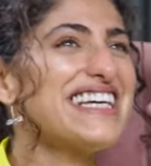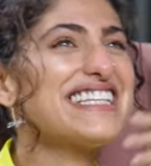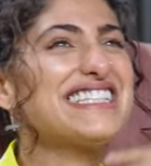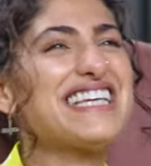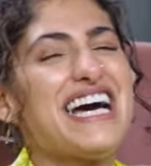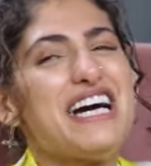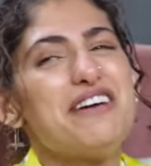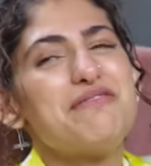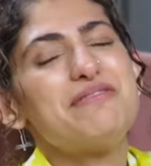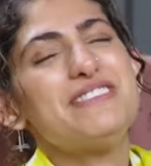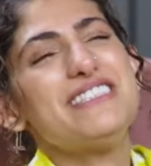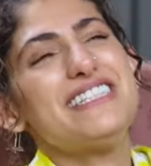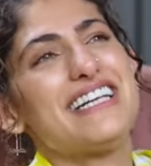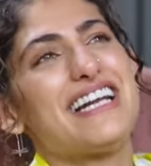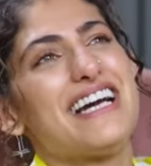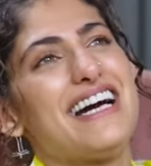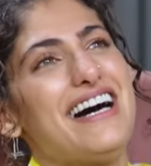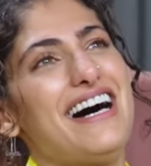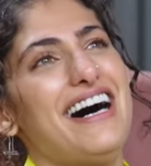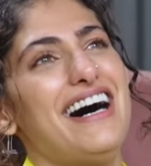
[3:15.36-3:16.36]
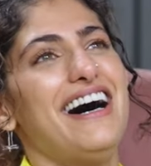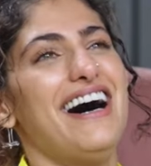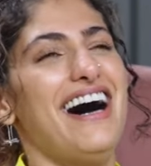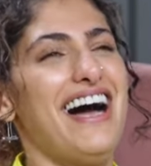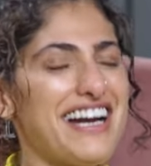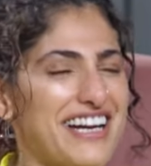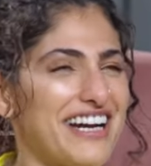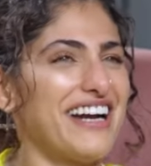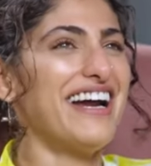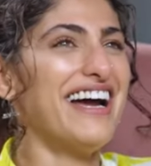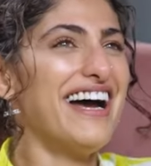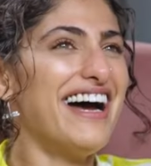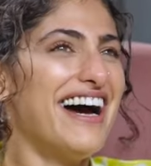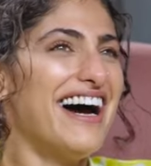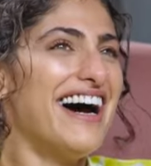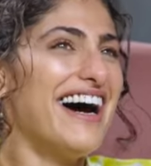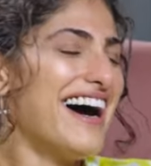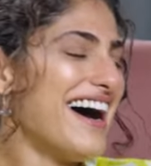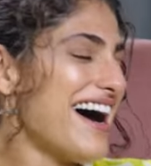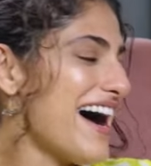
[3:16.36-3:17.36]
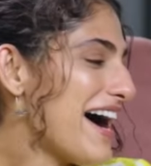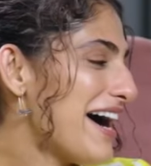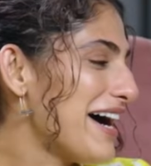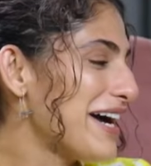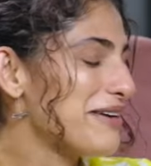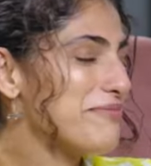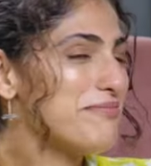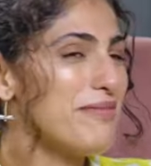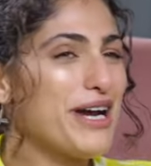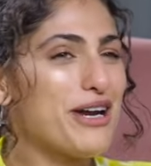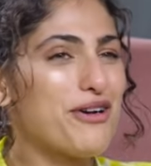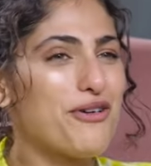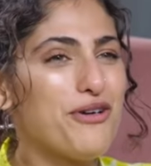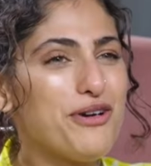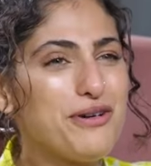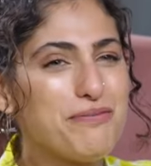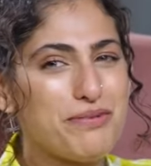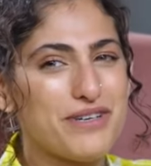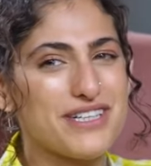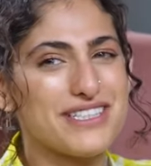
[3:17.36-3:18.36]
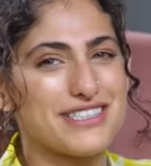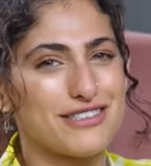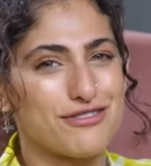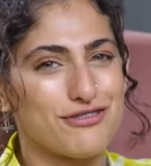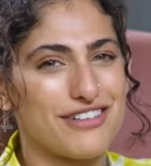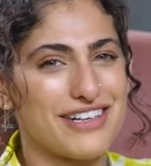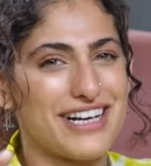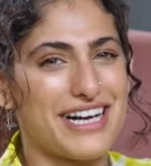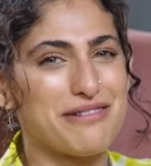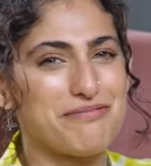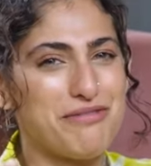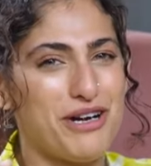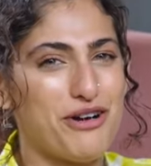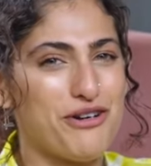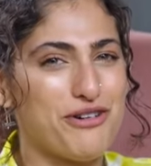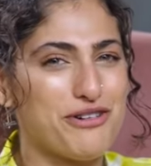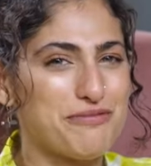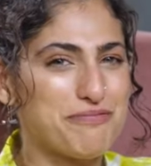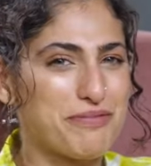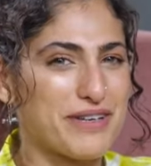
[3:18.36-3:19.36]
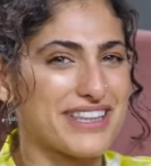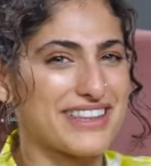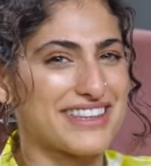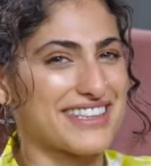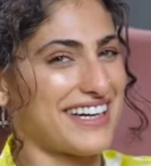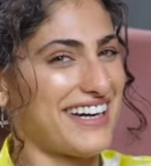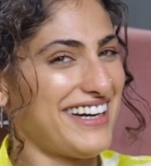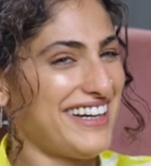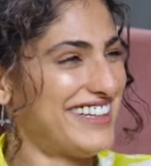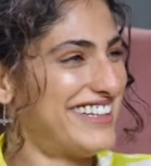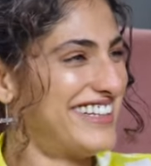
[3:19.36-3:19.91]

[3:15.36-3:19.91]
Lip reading: it happened, yeah. I'm my own person who will cut my own patta.